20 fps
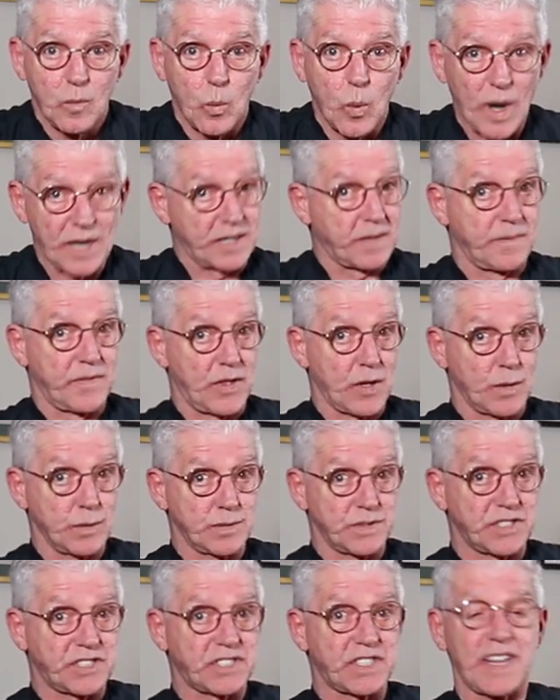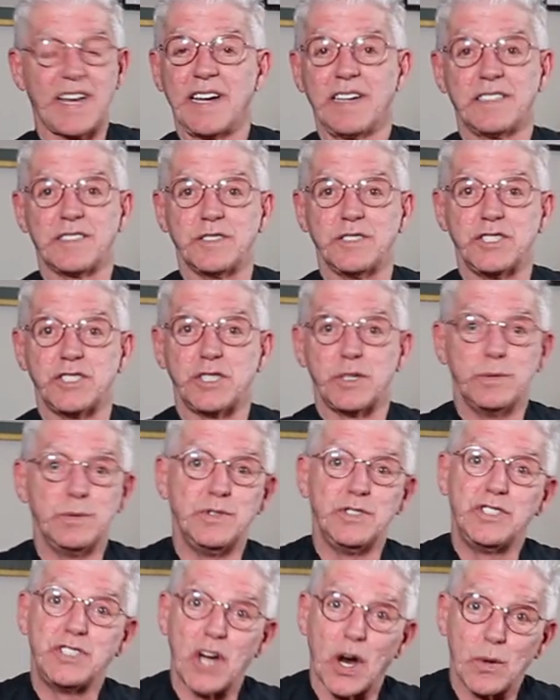One of those things
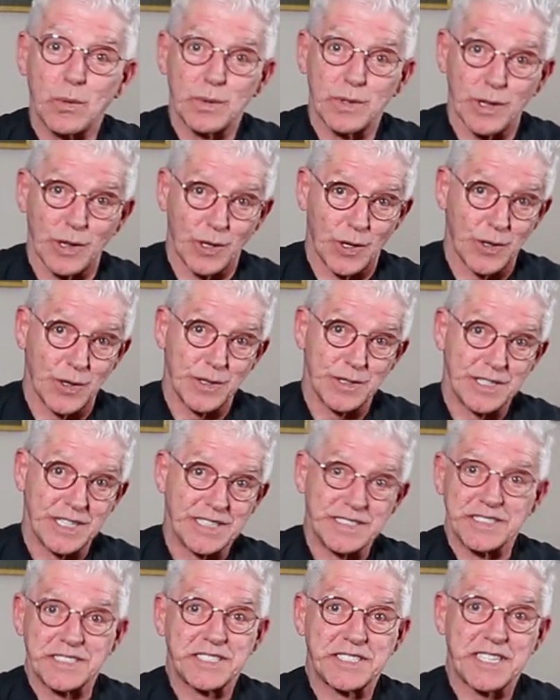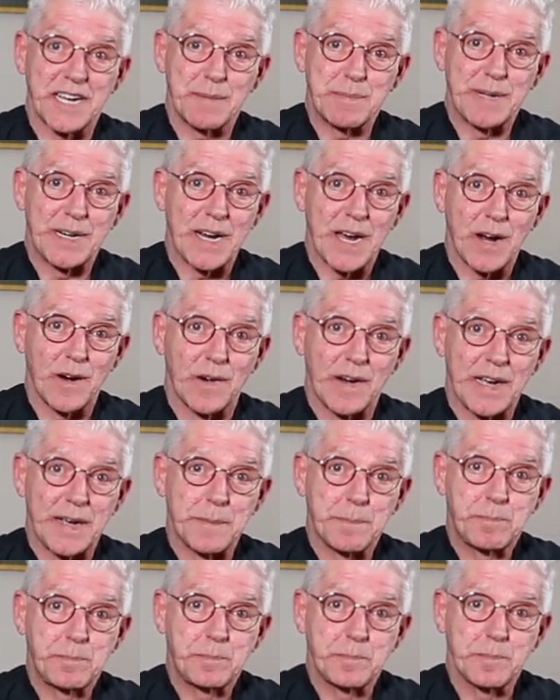you don't learn in
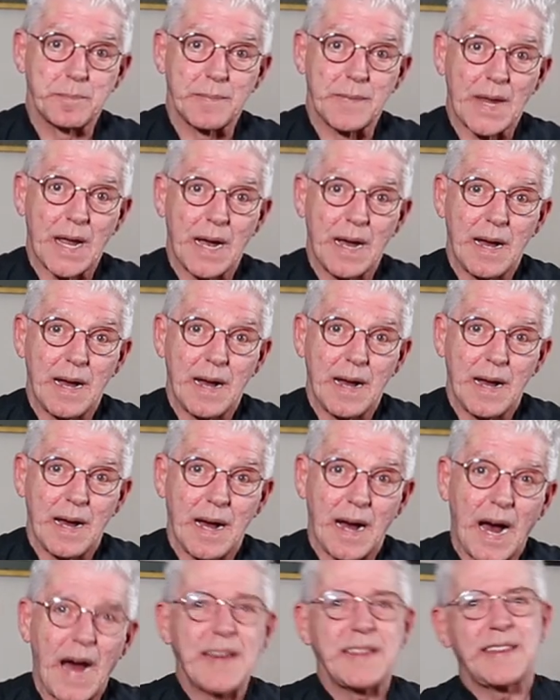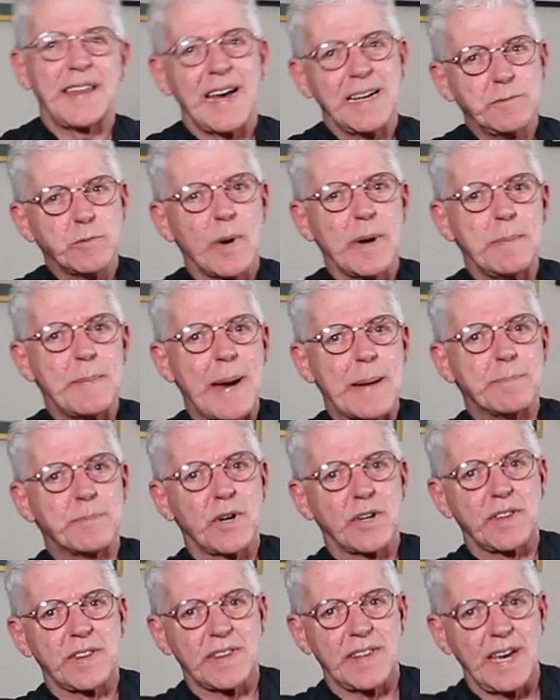seminary. I then
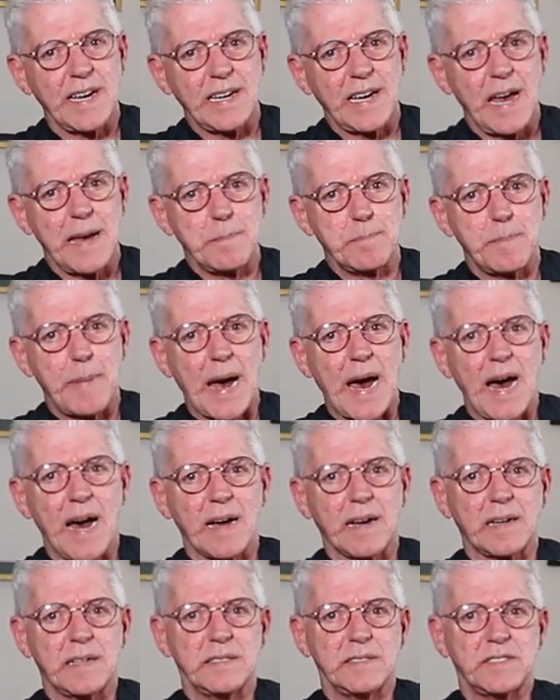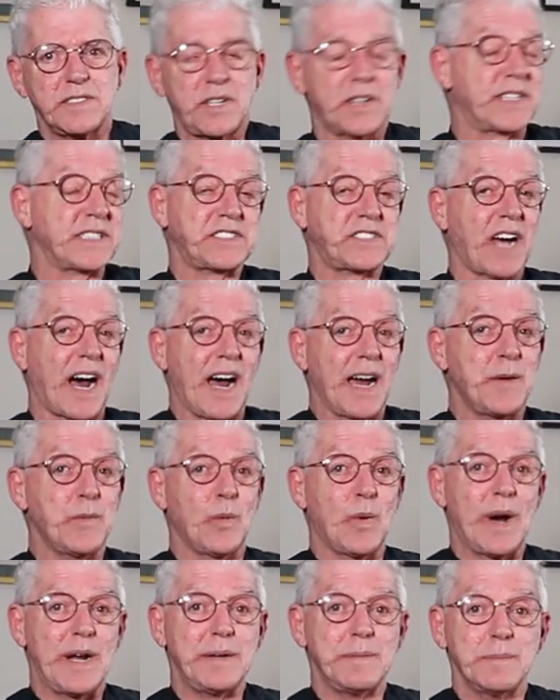remember thinking back to the
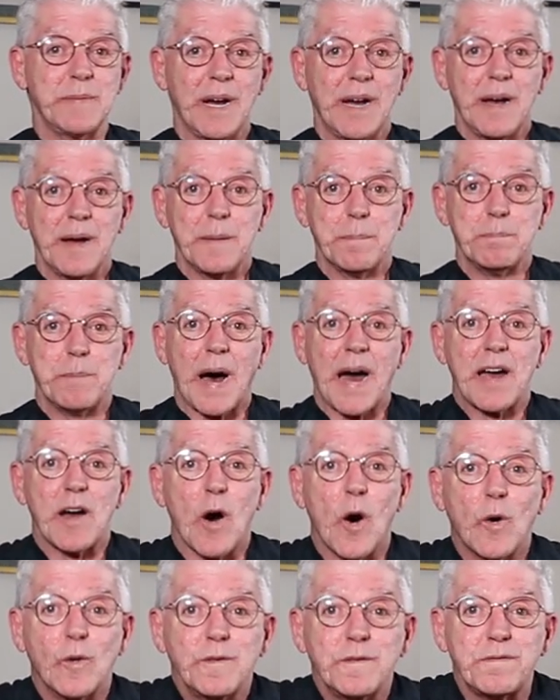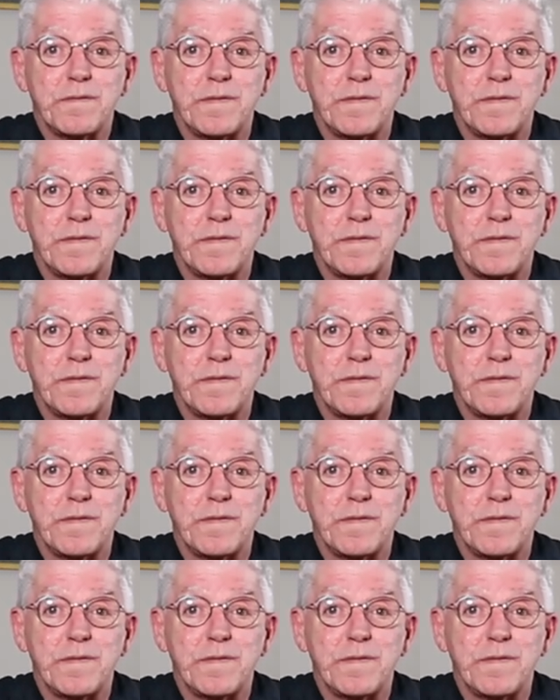time when my own